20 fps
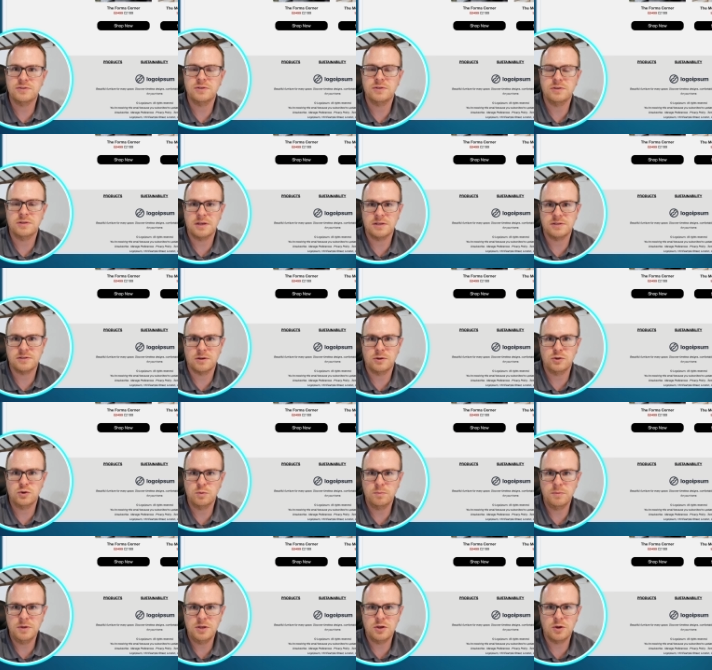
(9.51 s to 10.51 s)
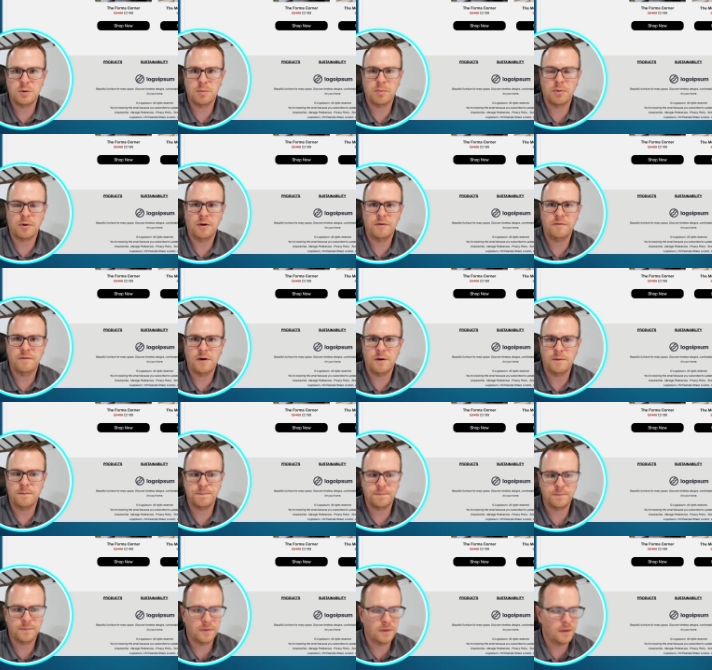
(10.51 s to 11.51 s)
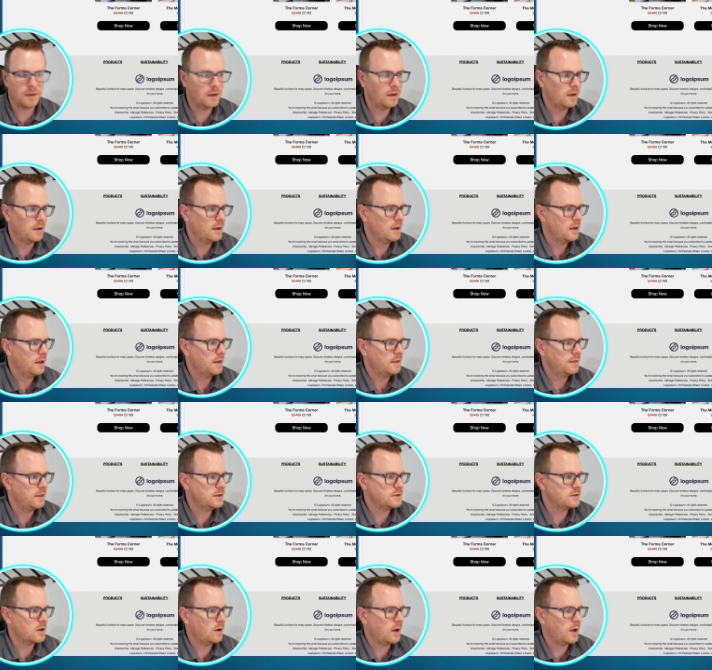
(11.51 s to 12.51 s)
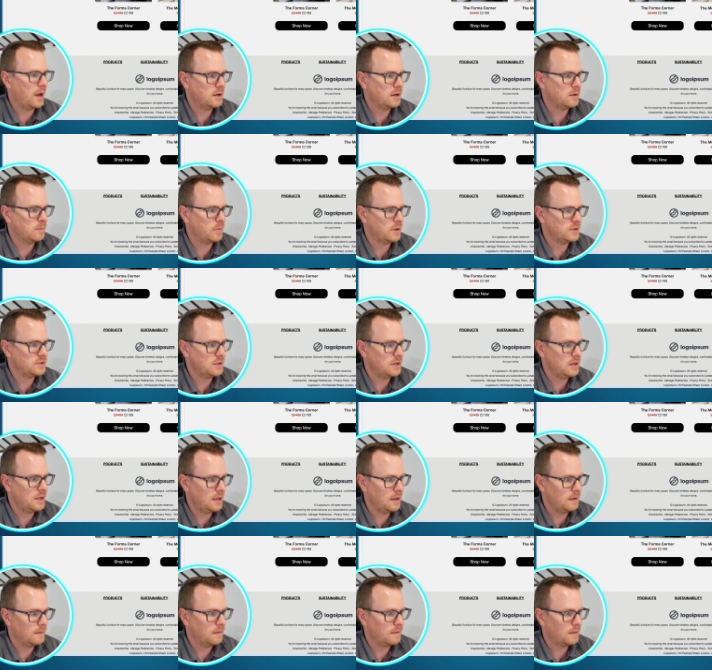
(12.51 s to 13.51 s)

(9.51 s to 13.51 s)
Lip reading: to their social media profile. Let's go add a button here.